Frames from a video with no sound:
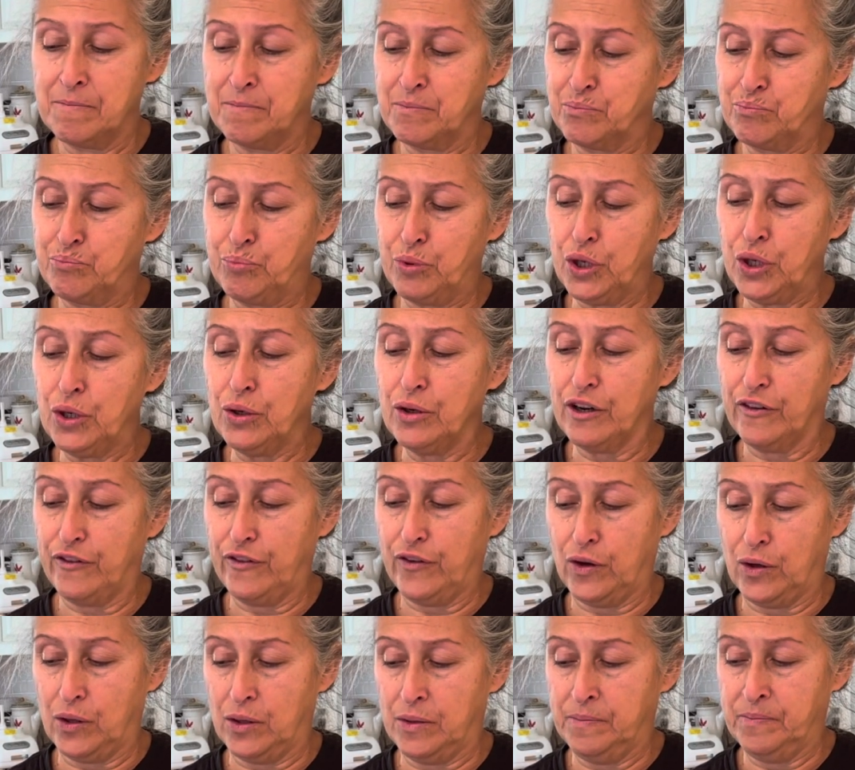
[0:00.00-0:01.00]

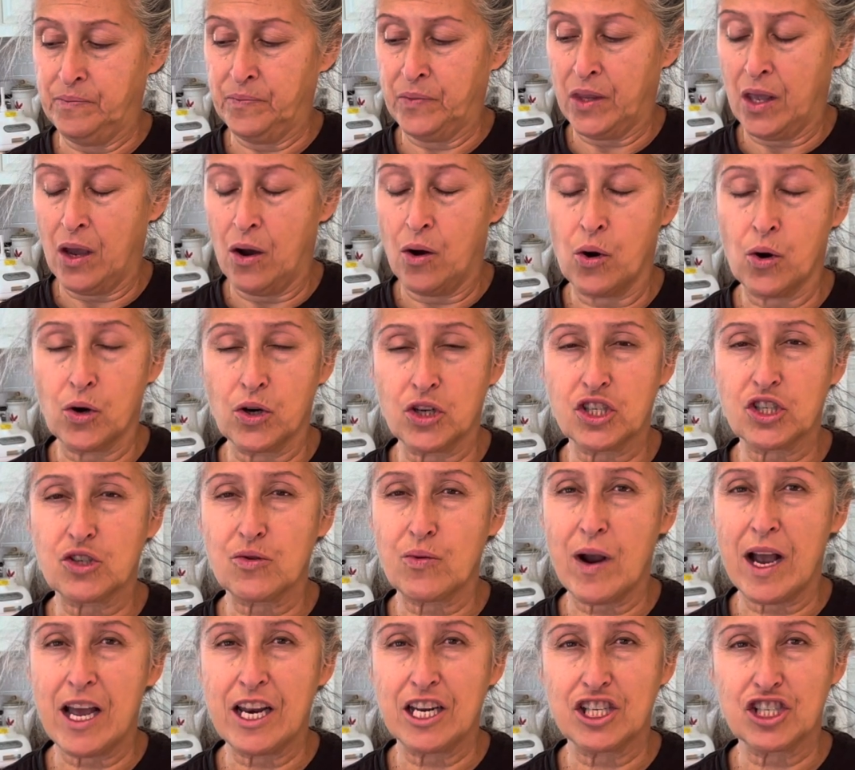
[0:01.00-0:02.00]
beautiful
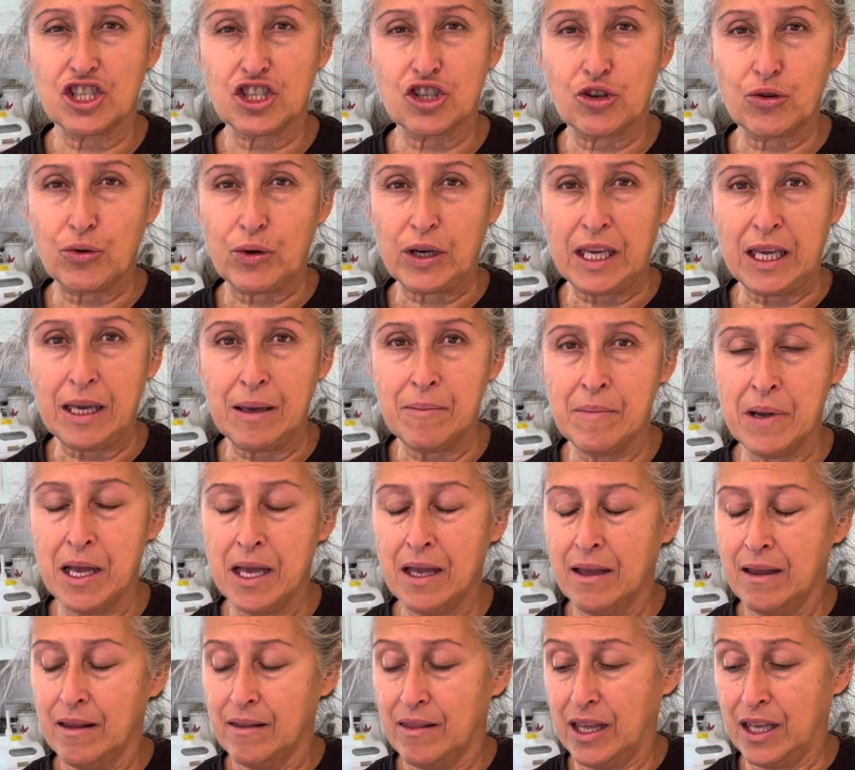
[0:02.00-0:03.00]
horseradish cream
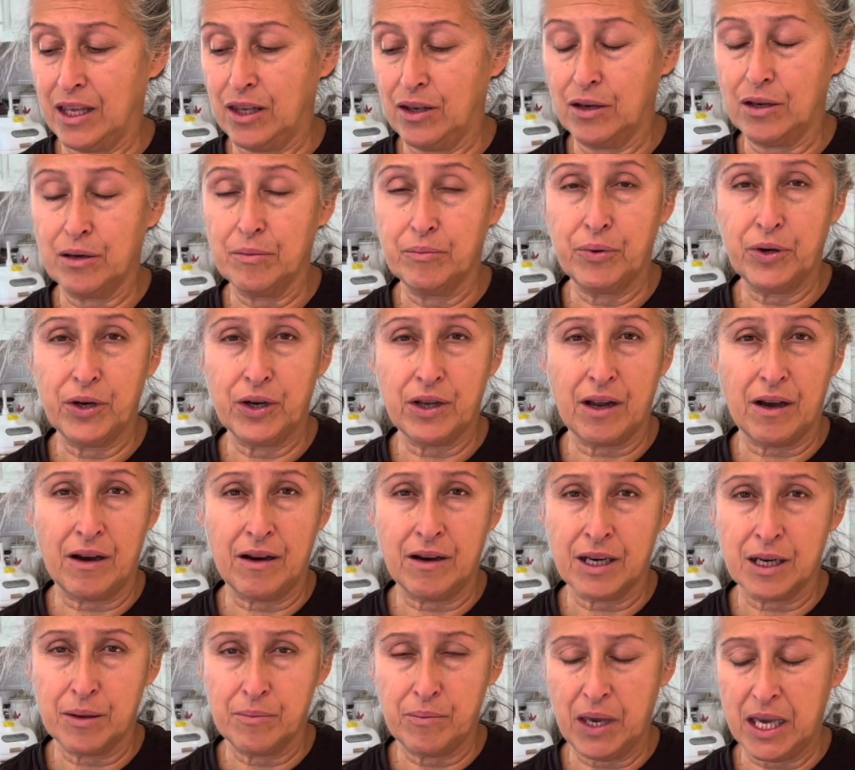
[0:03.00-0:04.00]
that you can put
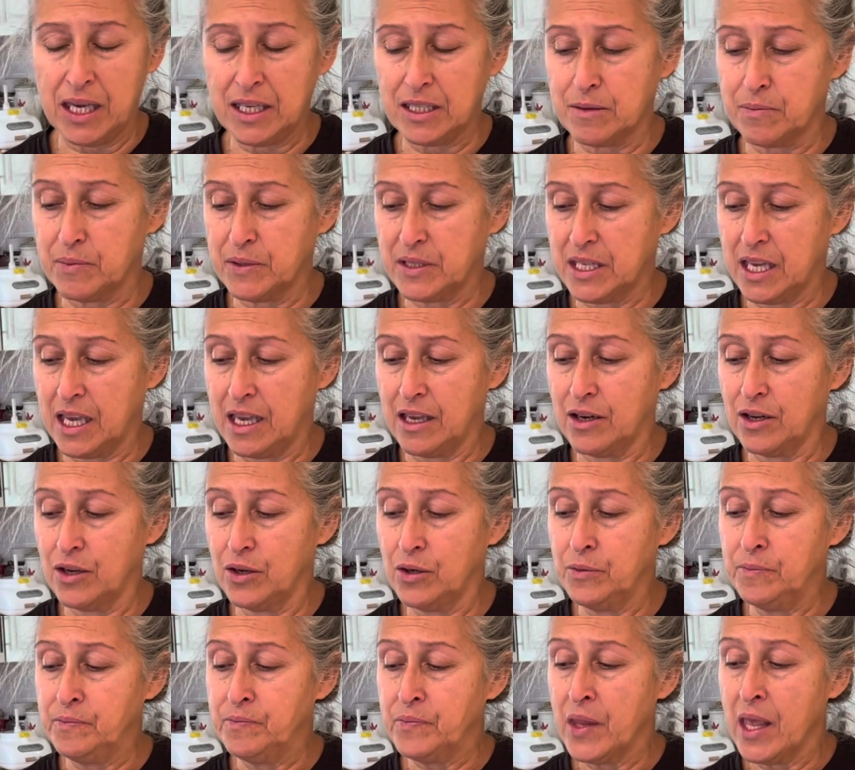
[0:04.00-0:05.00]
on a baked
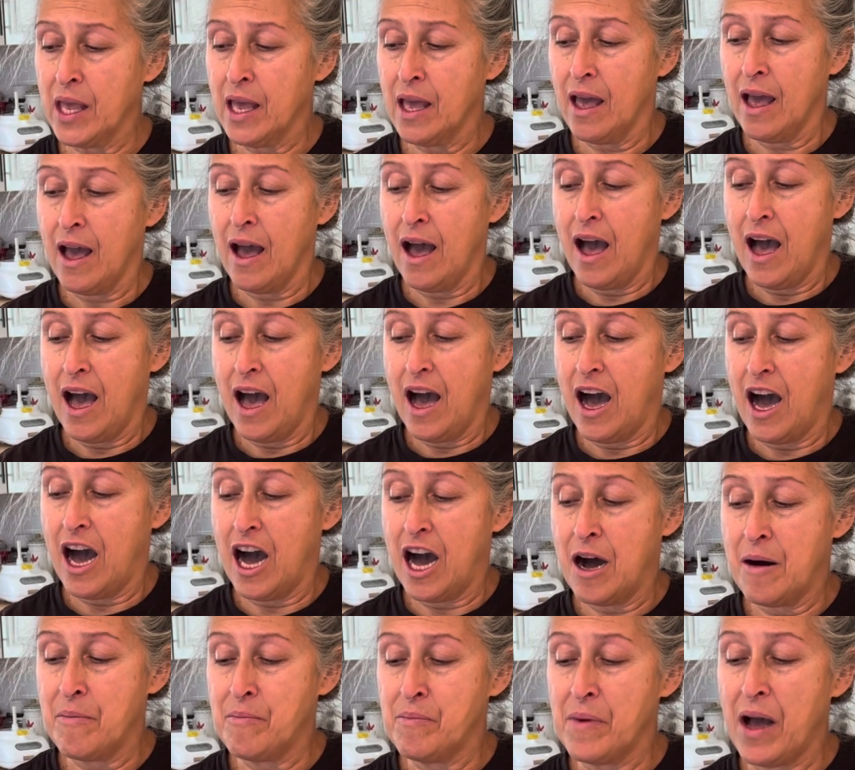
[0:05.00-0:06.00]
potato.
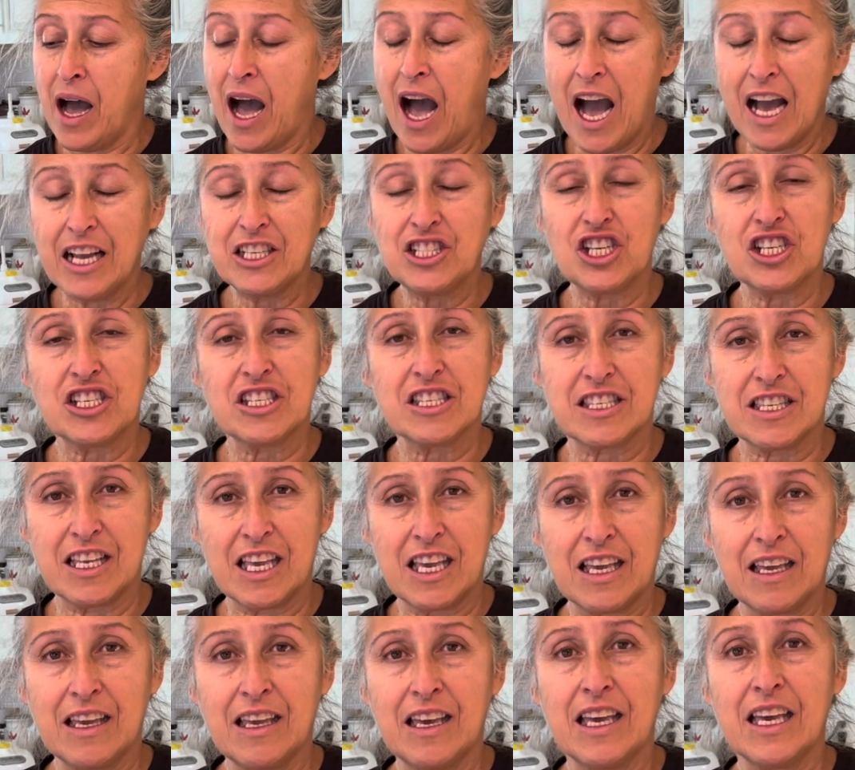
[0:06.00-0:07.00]
I just
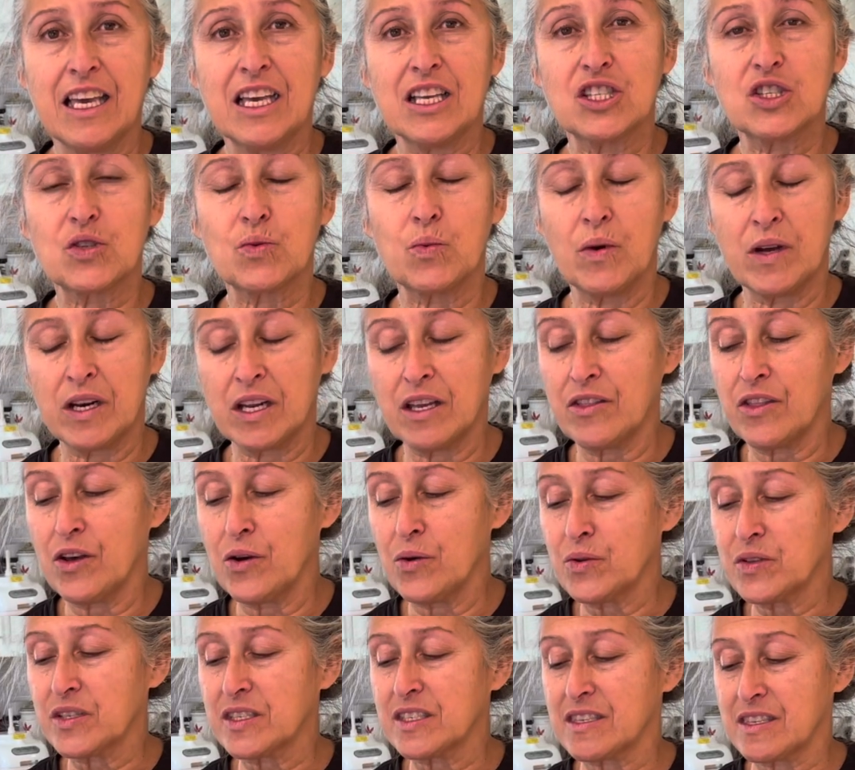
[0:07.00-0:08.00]
think it's one of
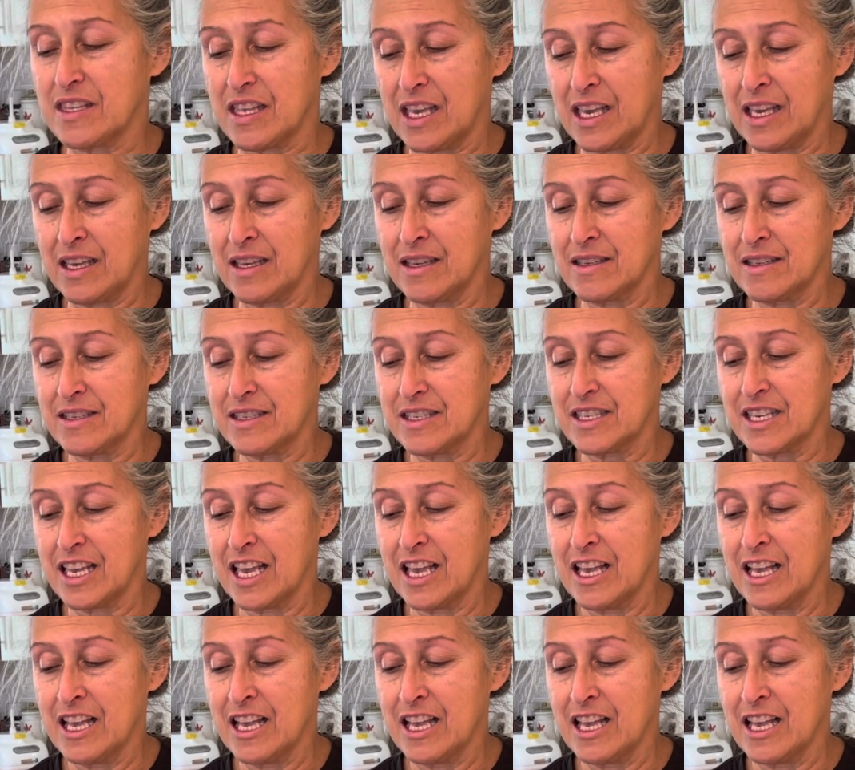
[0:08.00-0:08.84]
those things